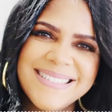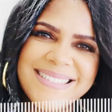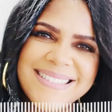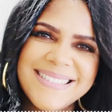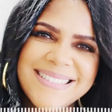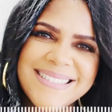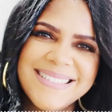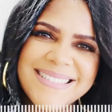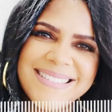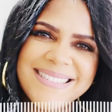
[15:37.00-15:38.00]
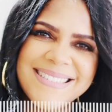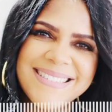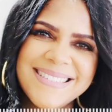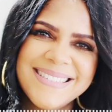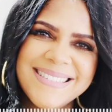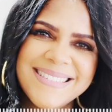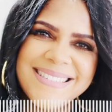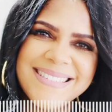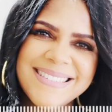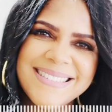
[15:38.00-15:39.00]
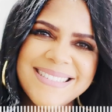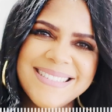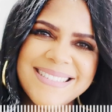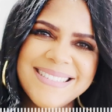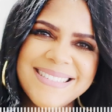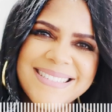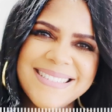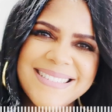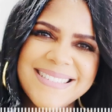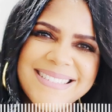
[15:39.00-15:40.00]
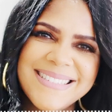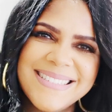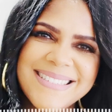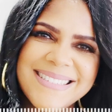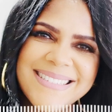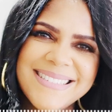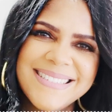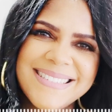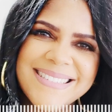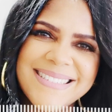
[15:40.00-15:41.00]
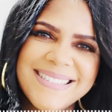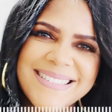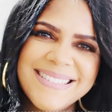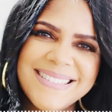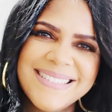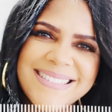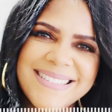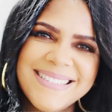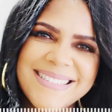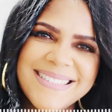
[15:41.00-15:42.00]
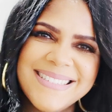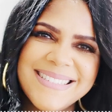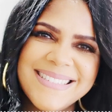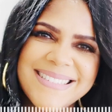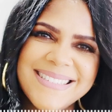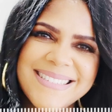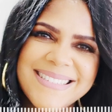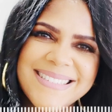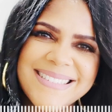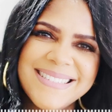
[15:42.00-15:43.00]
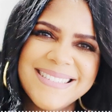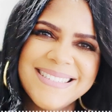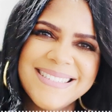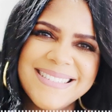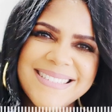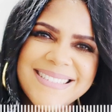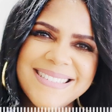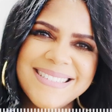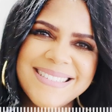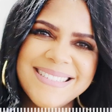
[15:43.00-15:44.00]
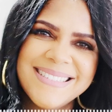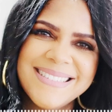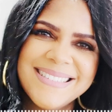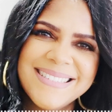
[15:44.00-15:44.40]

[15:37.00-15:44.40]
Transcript: uh, but it's very very important writing those goals 98% of what i have scripted has manifested in the last three years